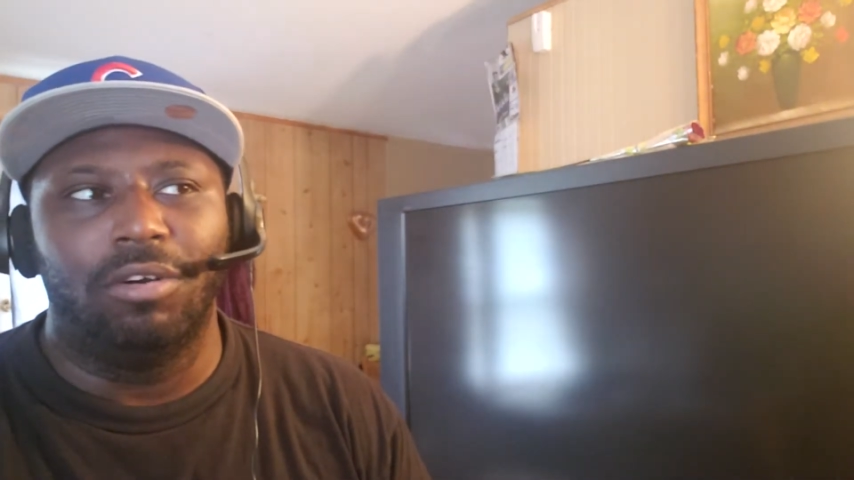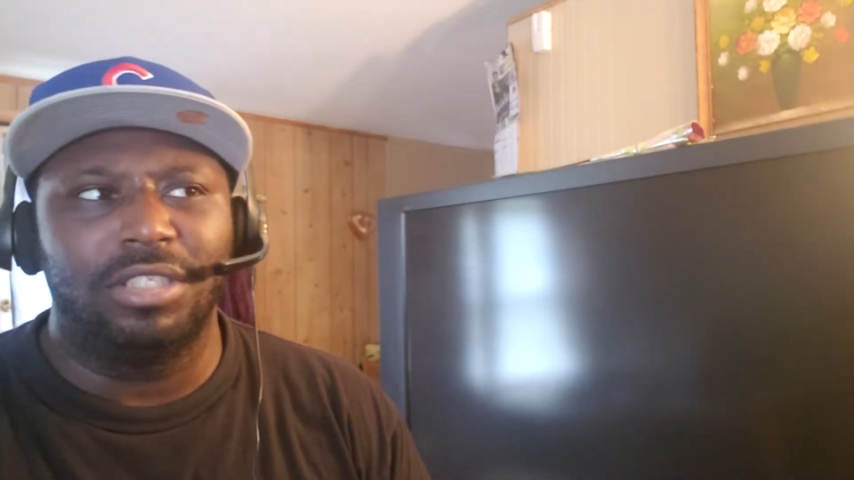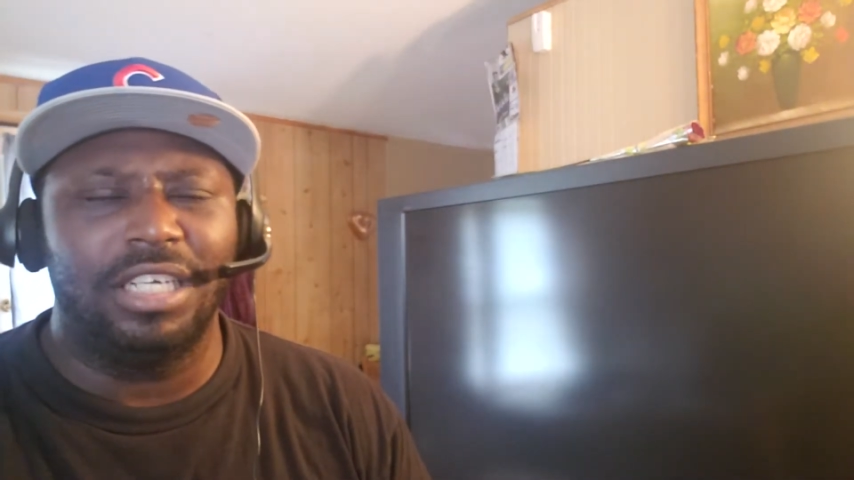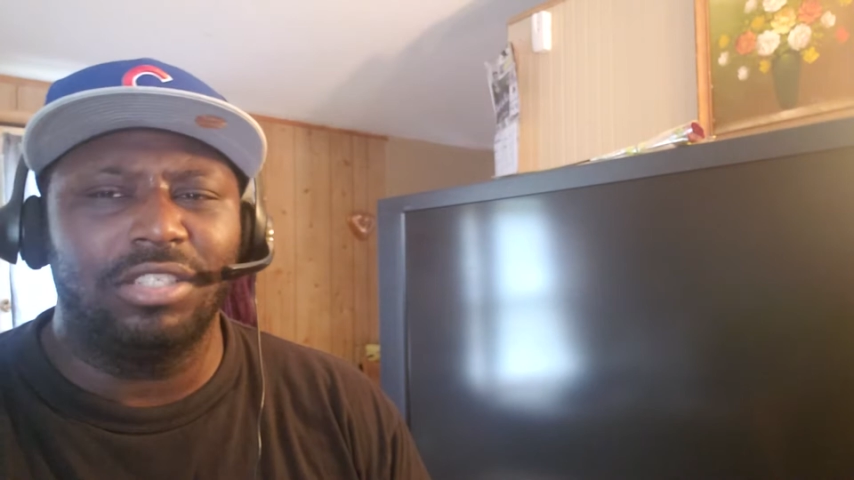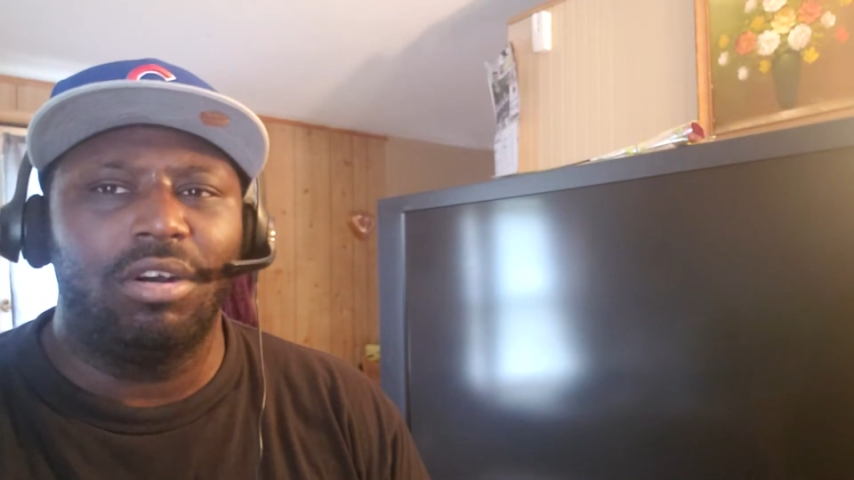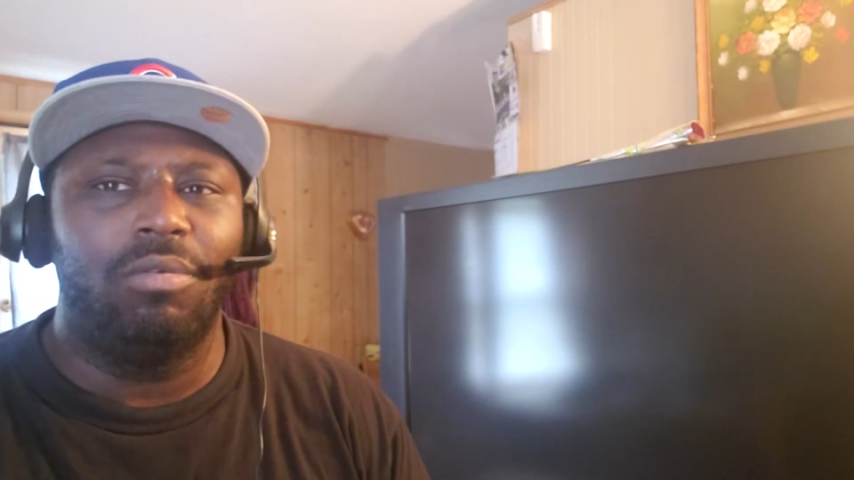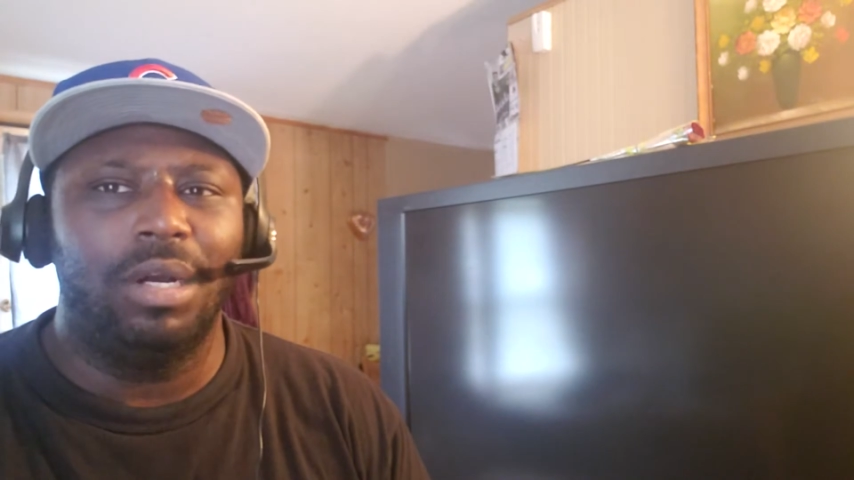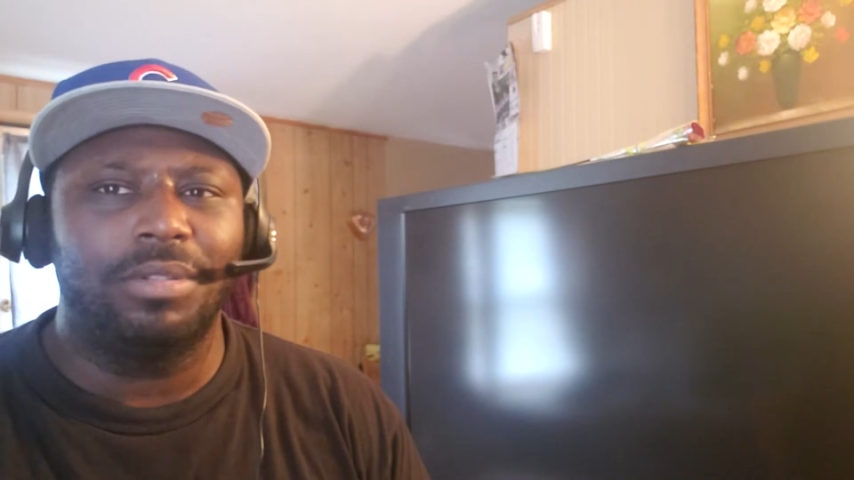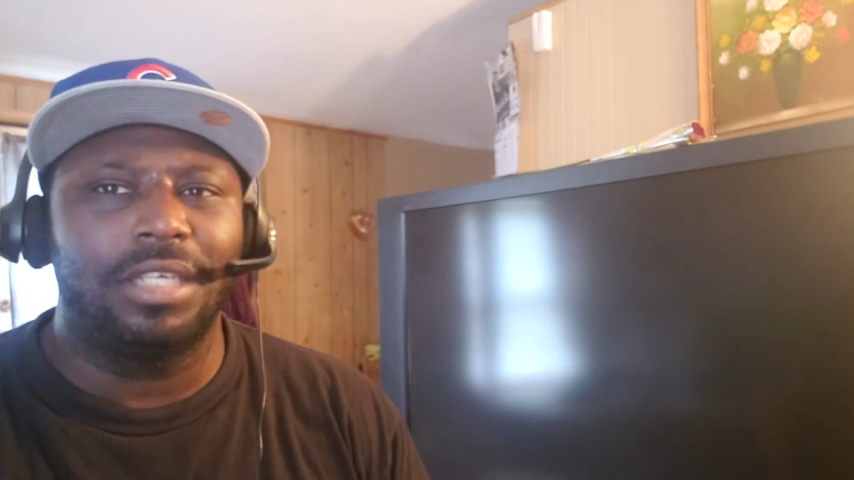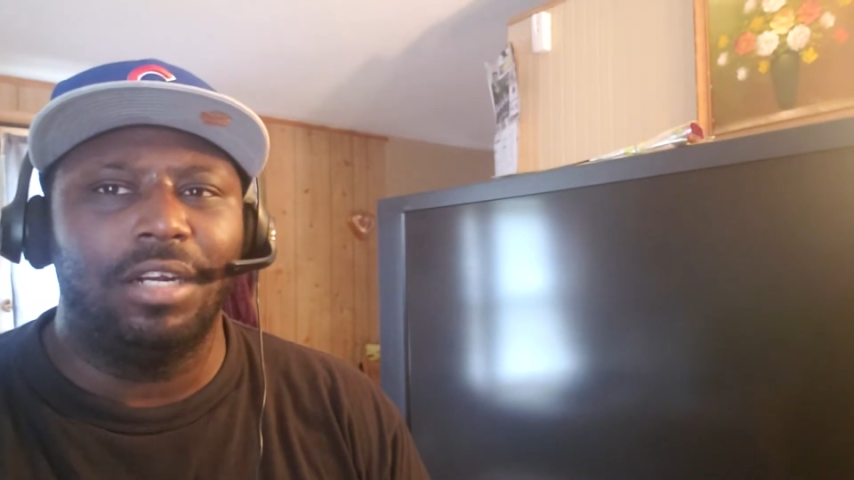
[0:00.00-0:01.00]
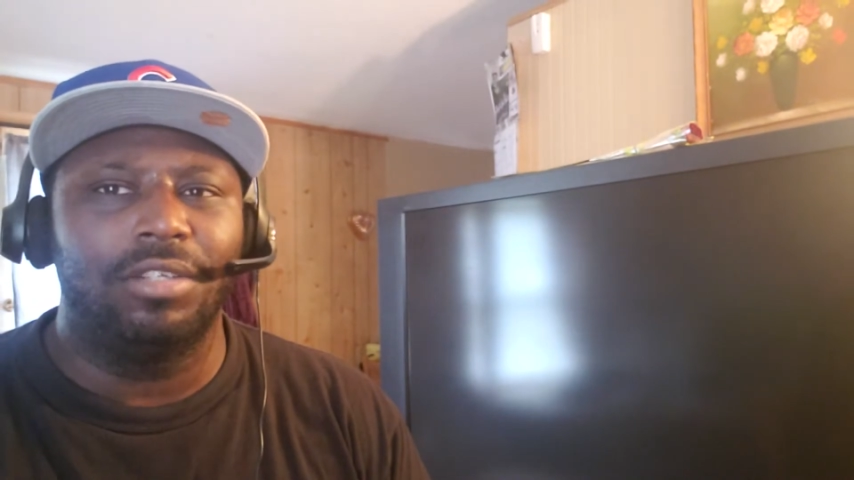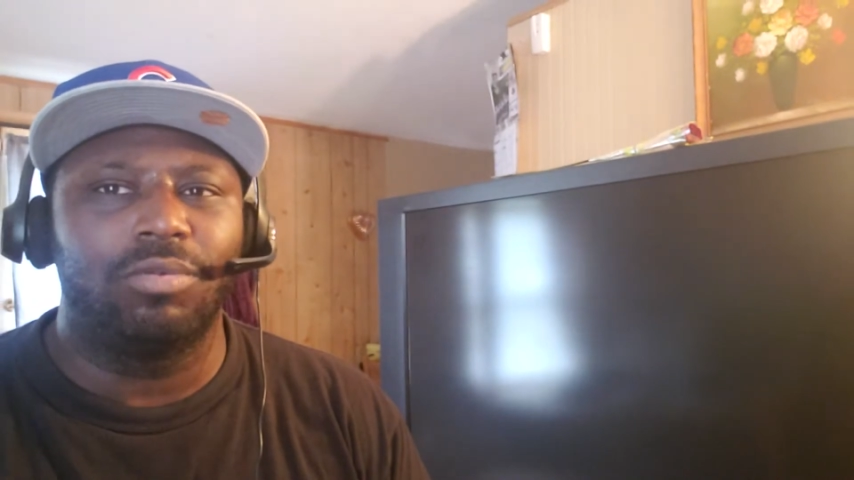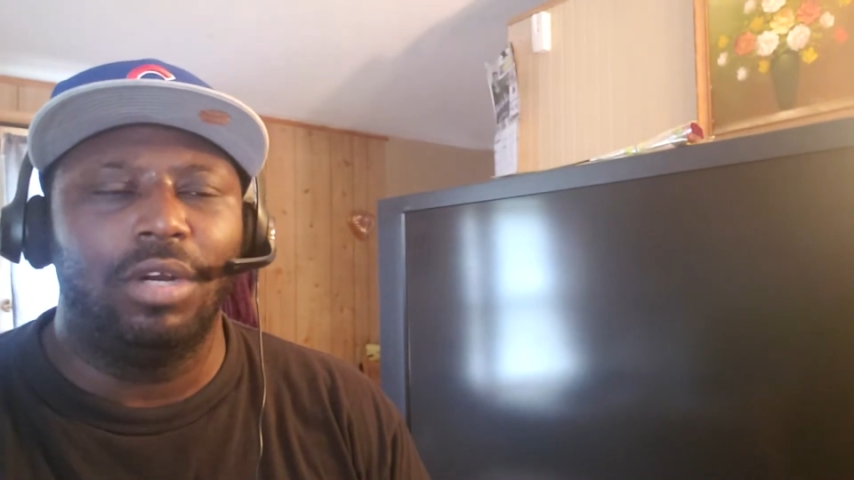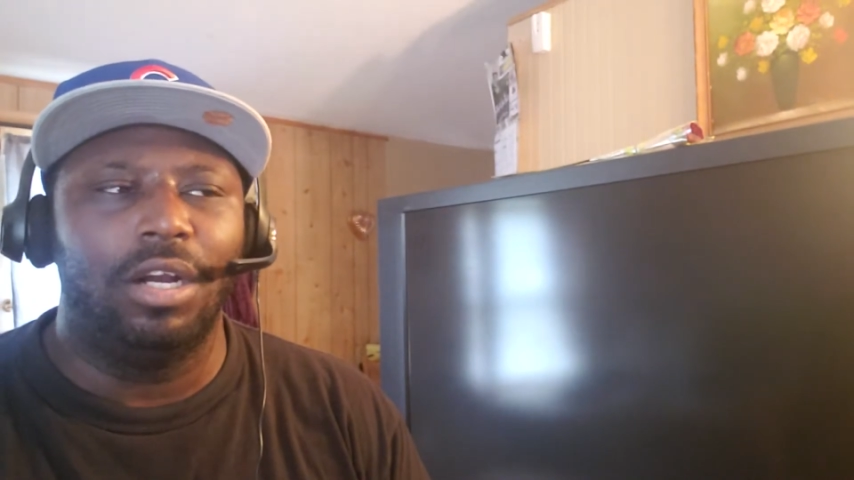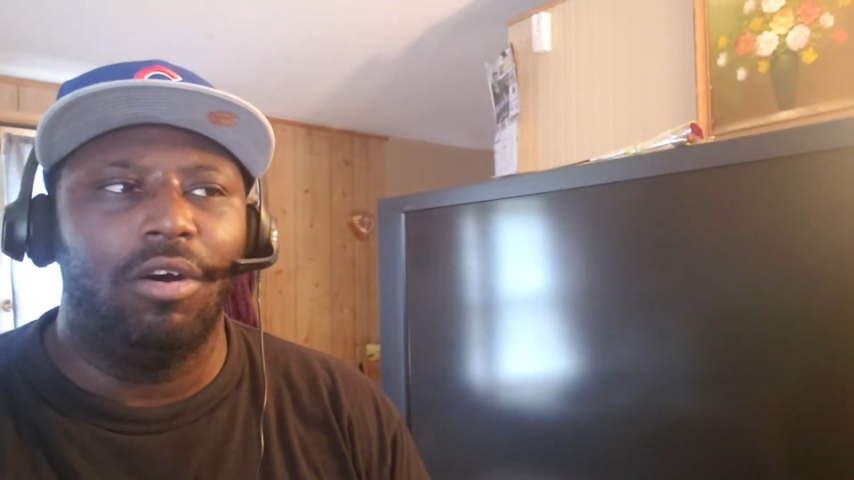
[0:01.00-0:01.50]
And she has her own website as
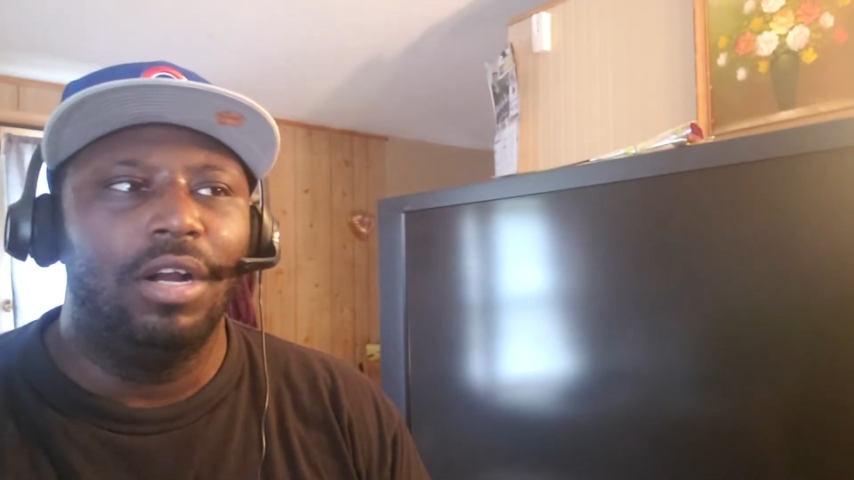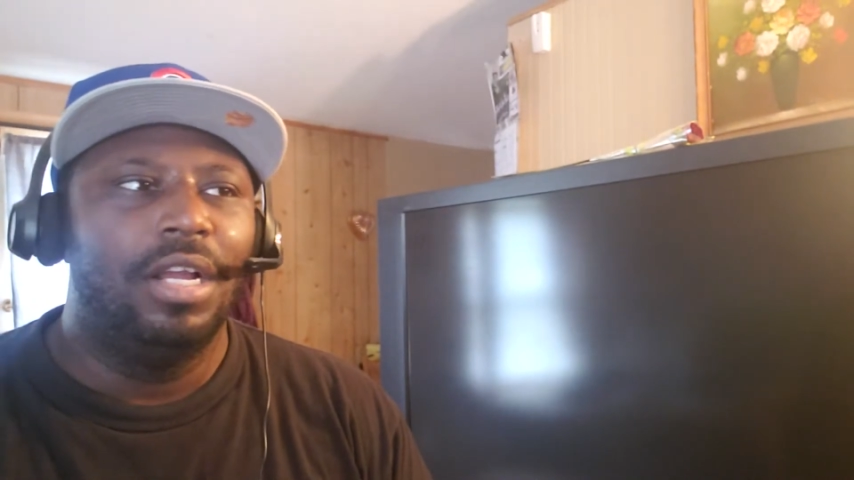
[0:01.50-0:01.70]
well.